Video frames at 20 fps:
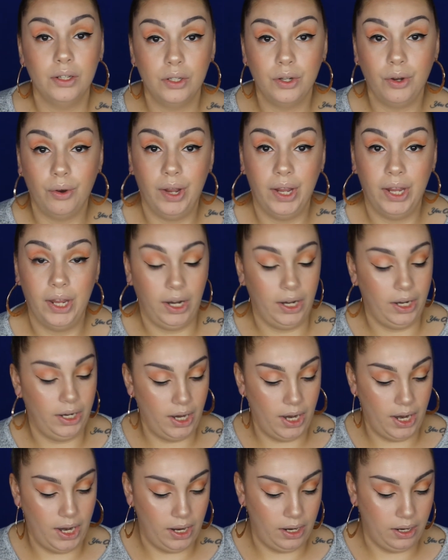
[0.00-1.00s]
go ahead
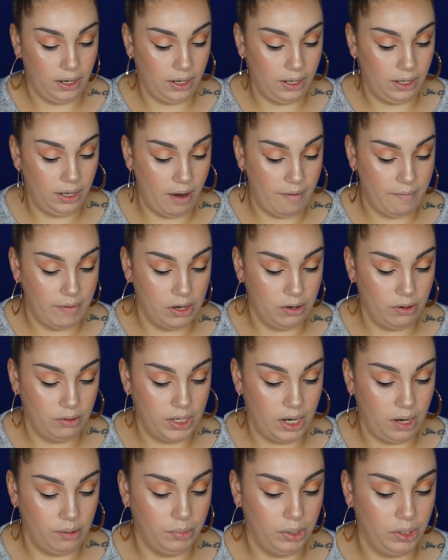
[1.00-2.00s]
and let me know
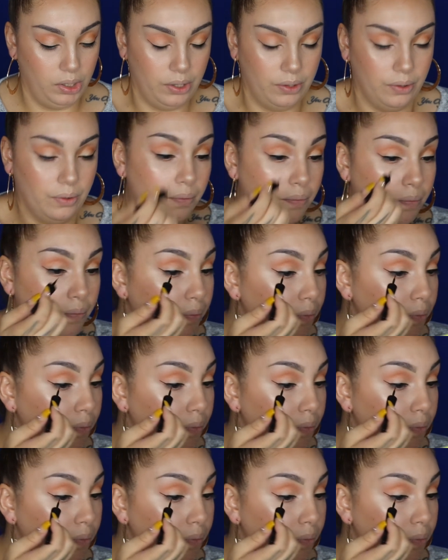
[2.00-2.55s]
down below.